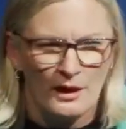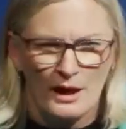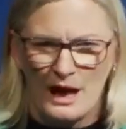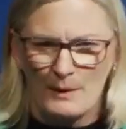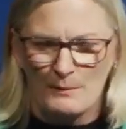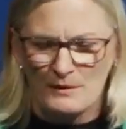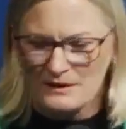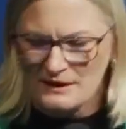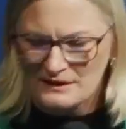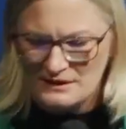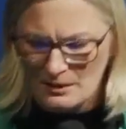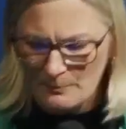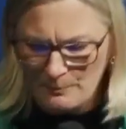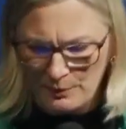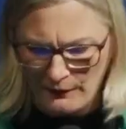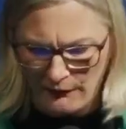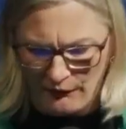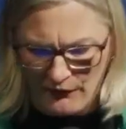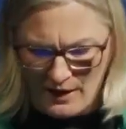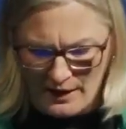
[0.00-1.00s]
I mean, to
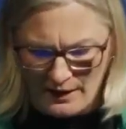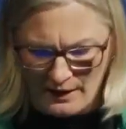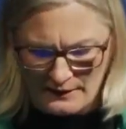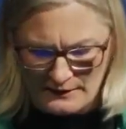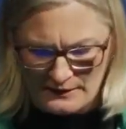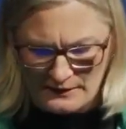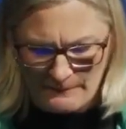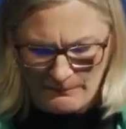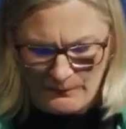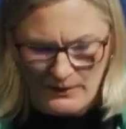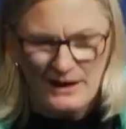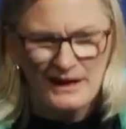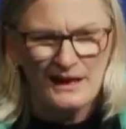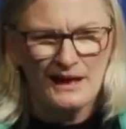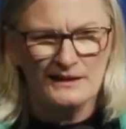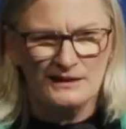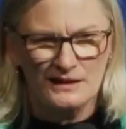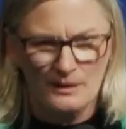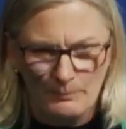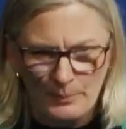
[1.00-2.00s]
simplify it, he
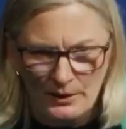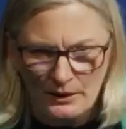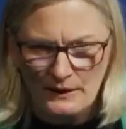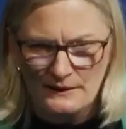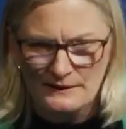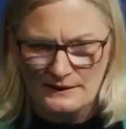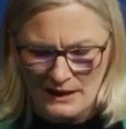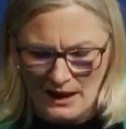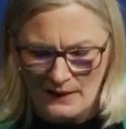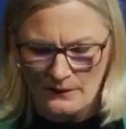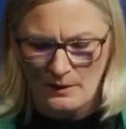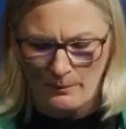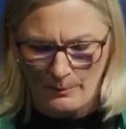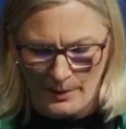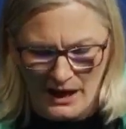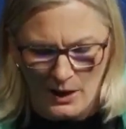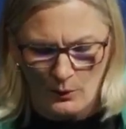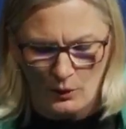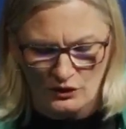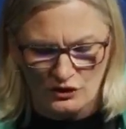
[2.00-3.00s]
has the ability and the
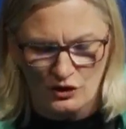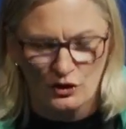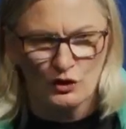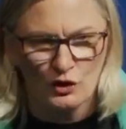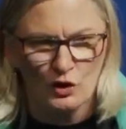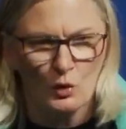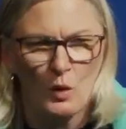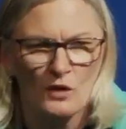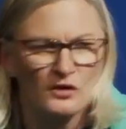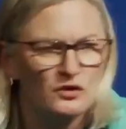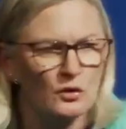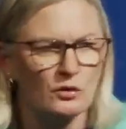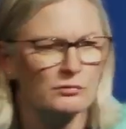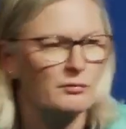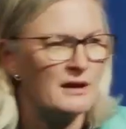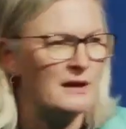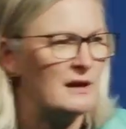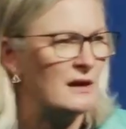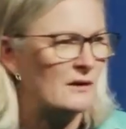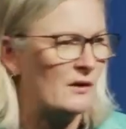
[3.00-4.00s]
power to do what's
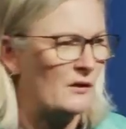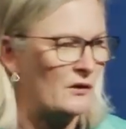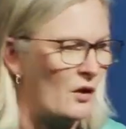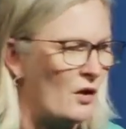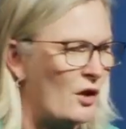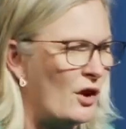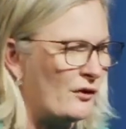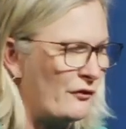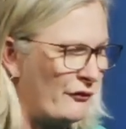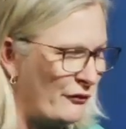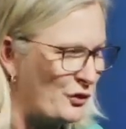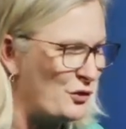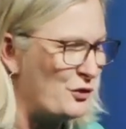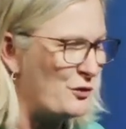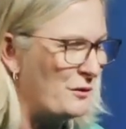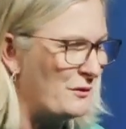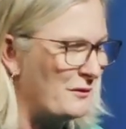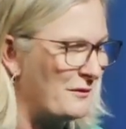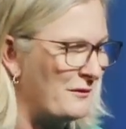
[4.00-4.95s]
already in his heart for you.